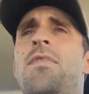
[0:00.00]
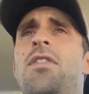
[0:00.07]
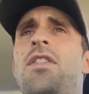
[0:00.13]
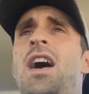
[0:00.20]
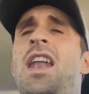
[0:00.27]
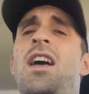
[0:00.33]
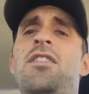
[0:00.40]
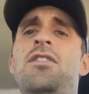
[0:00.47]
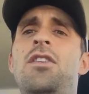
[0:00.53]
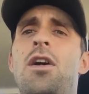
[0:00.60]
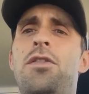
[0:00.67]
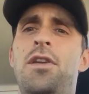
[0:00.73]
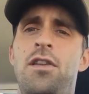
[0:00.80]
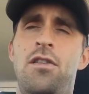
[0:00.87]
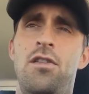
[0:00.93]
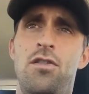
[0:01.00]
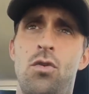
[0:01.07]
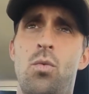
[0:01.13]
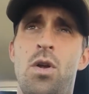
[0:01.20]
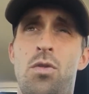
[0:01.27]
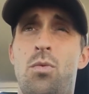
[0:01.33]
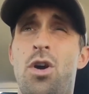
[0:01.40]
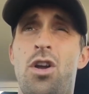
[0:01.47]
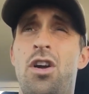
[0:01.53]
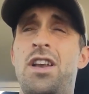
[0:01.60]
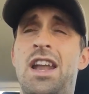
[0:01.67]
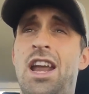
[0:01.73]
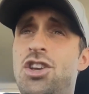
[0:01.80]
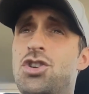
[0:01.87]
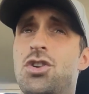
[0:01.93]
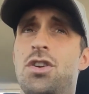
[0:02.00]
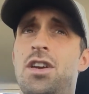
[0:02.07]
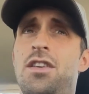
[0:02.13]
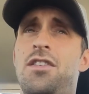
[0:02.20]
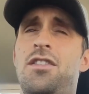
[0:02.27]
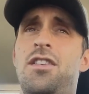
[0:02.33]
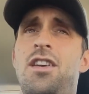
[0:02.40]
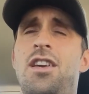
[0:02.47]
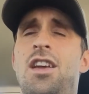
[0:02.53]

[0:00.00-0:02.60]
that has nothing to do with what our nature is.